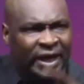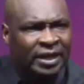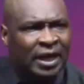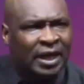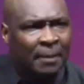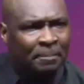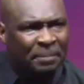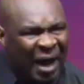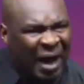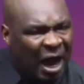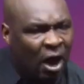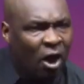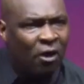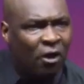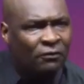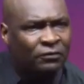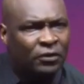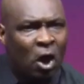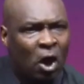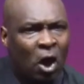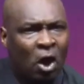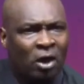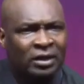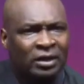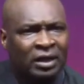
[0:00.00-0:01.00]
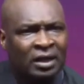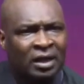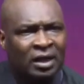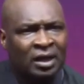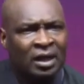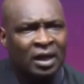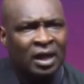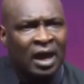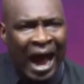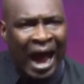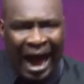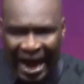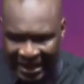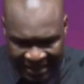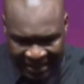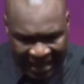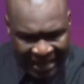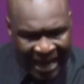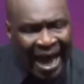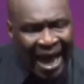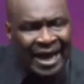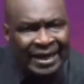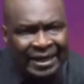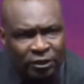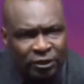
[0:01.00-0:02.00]
in the power of God and then
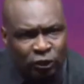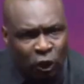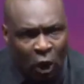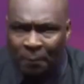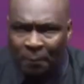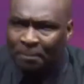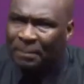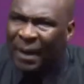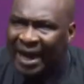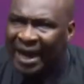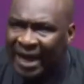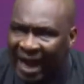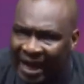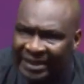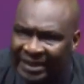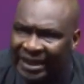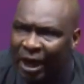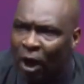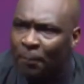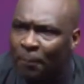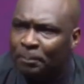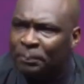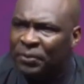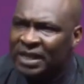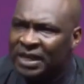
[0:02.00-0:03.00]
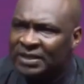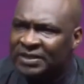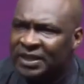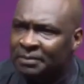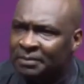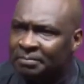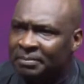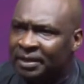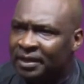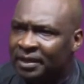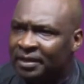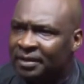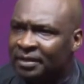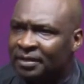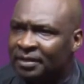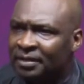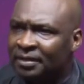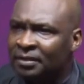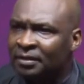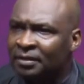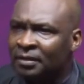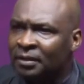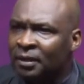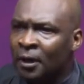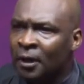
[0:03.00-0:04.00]
I return back and they're oppressing me?
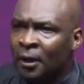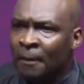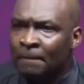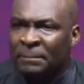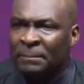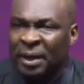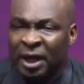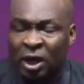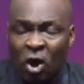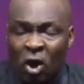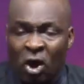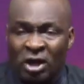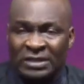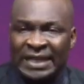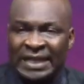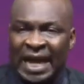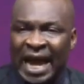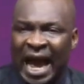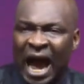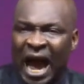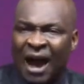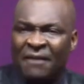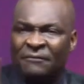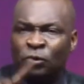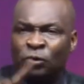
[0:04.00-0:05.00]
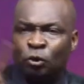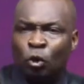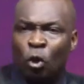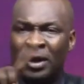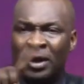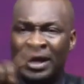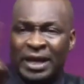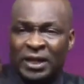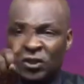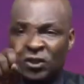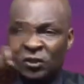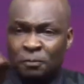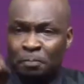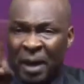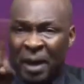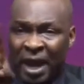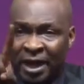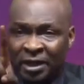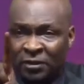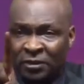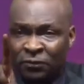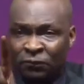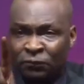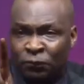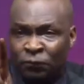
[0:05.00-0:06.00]
Because they have no
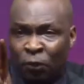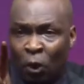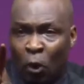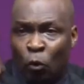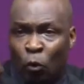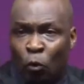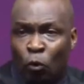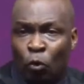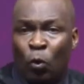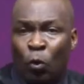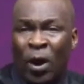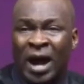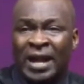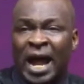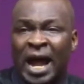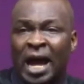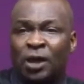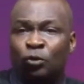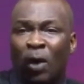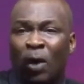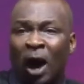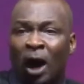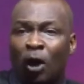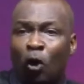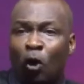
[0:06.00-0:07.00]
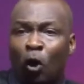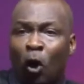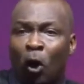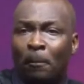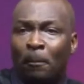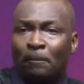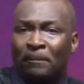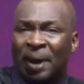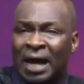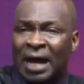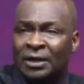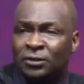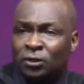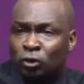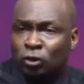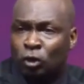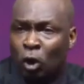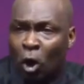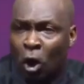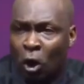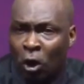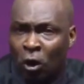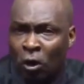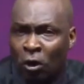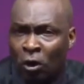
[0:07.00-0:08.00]
respect for whether you are called
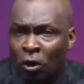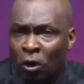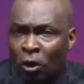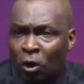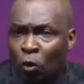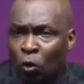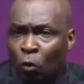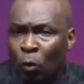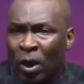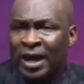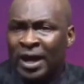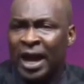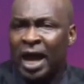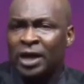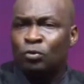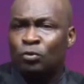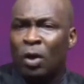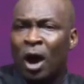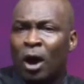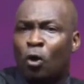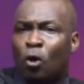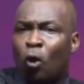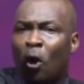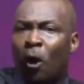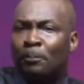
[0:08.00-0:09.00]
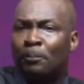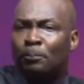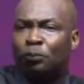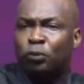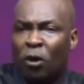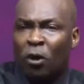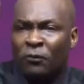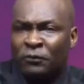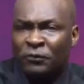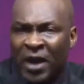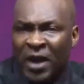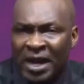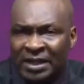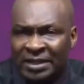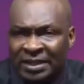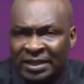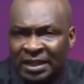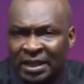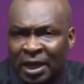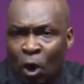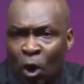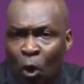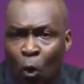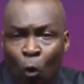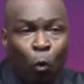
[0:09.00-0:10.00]
pastor, whether you are called prophet.
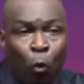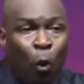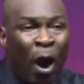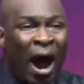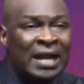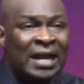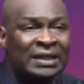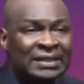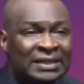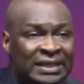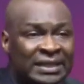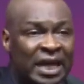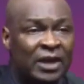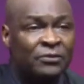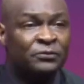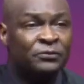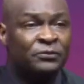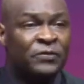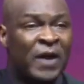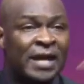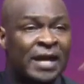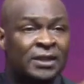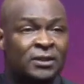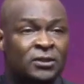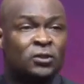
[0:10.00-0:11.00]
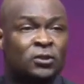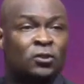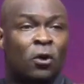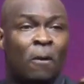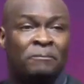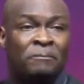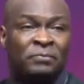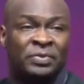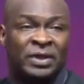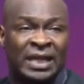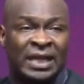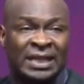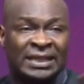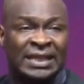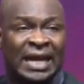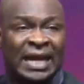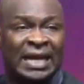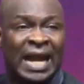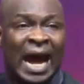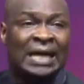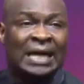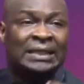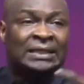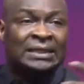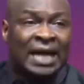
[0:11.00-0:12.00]
Once they find something that
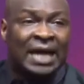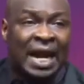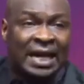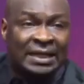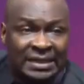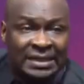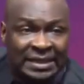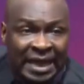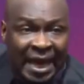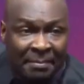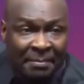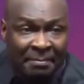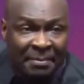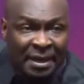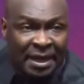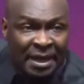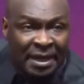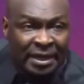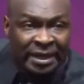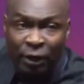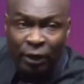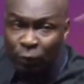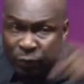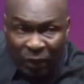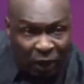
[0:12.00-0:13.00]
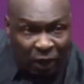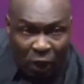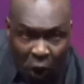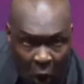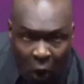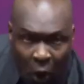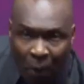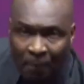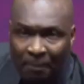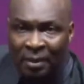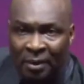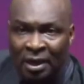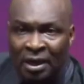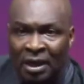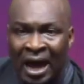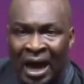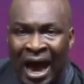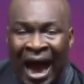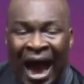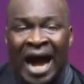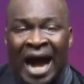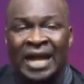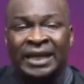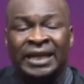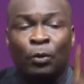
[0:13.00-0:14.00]
attracts them, they will come.
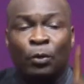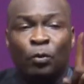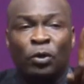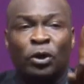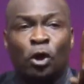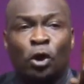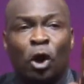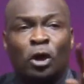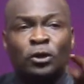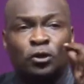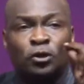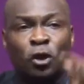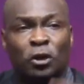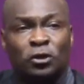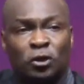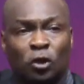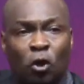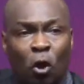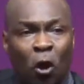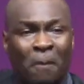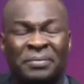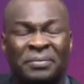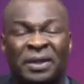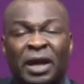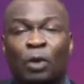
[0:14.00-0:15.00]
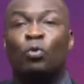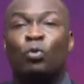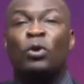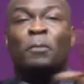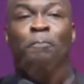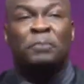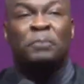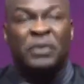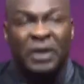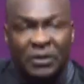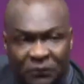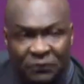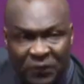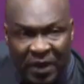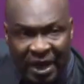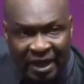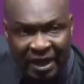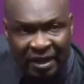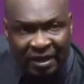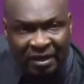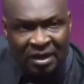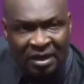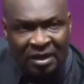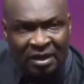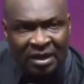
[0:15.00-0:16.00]
And they will not just come, they will prevail.
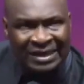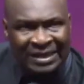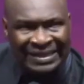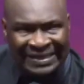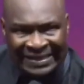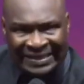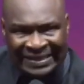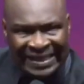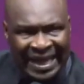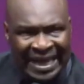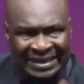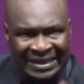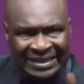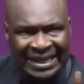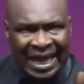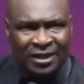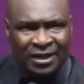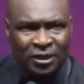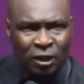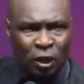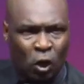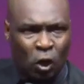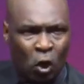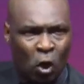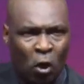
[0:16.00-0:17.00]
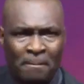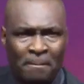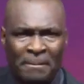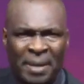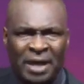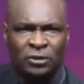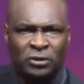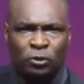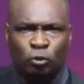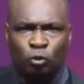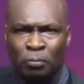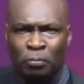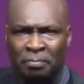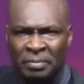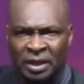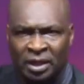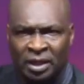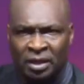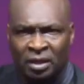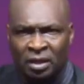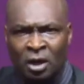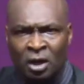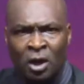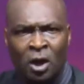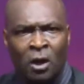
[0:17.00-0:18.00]
Satan cometh to
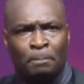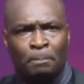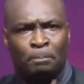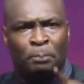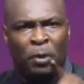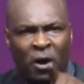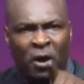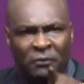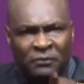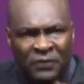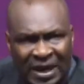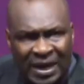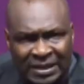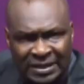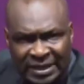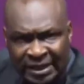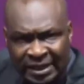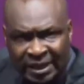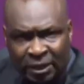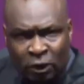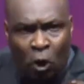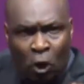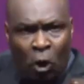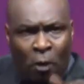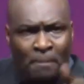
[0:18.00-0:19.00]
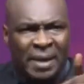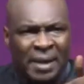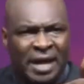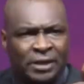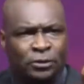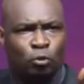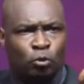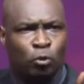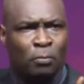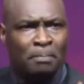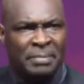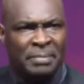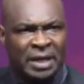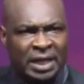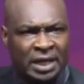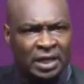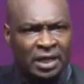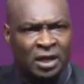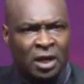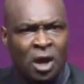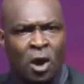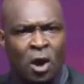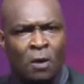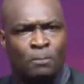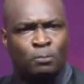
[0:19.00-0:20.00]
me, poverty cometh to me,
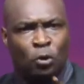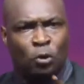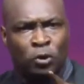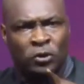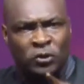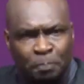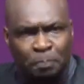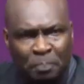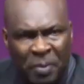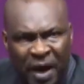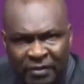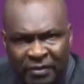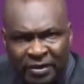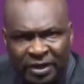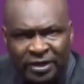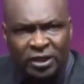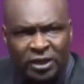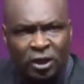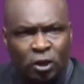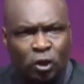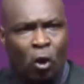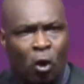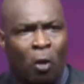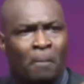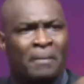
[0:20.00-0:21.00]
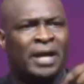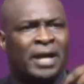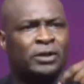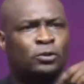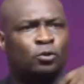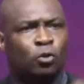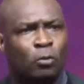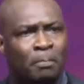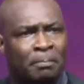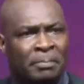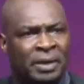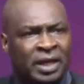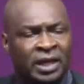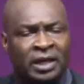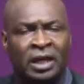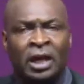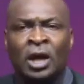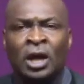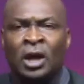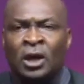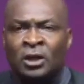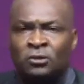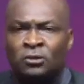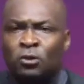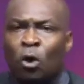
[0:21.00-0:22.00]
prosperity cometh to me.
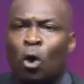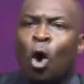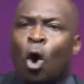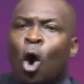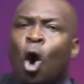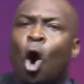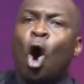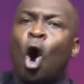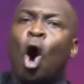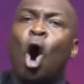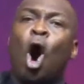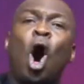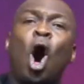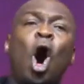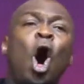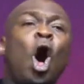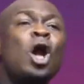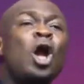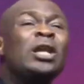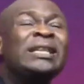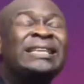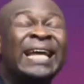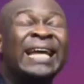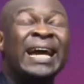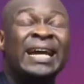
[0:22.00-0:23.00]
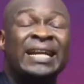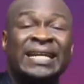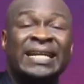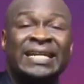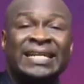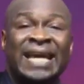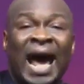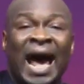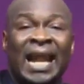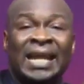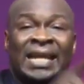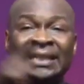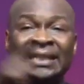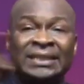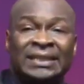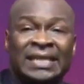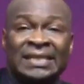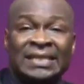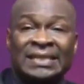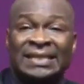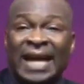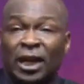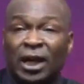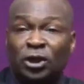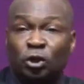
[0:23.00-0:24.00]
So all the realities
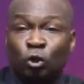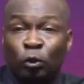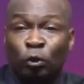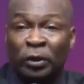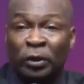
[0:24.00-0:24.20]
that you